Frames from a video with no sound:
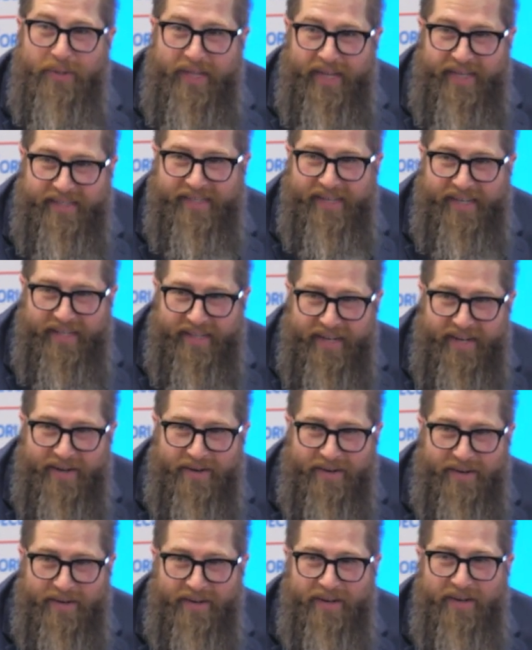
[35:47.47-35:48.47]
they say they
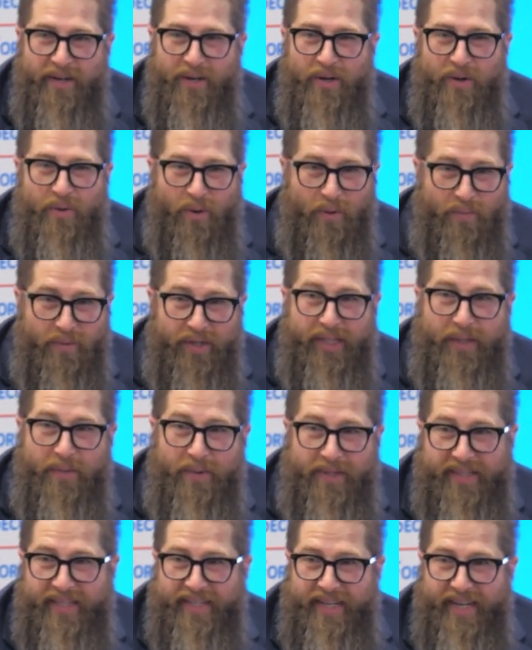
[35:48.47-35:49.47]
are or really
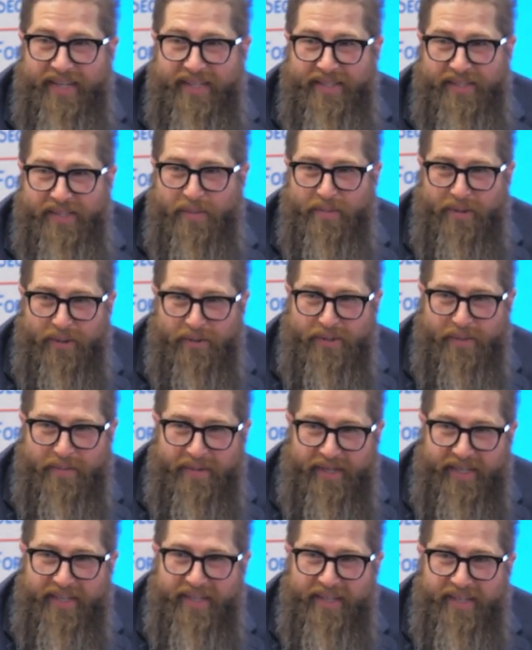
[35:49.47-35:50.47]
what the data is supposed to
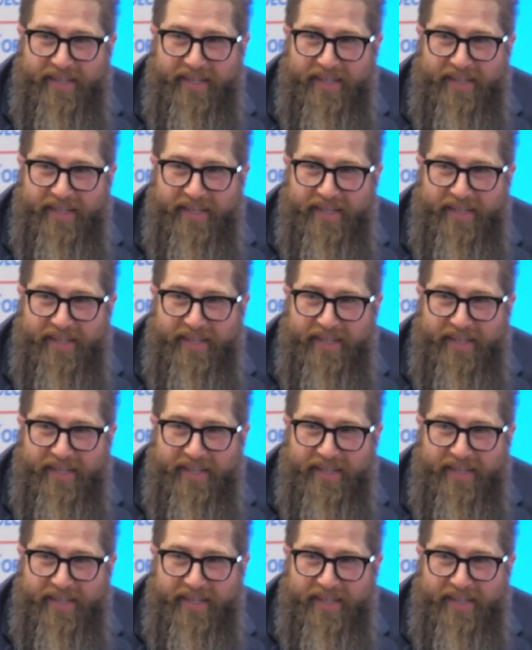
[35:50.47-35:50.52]
be.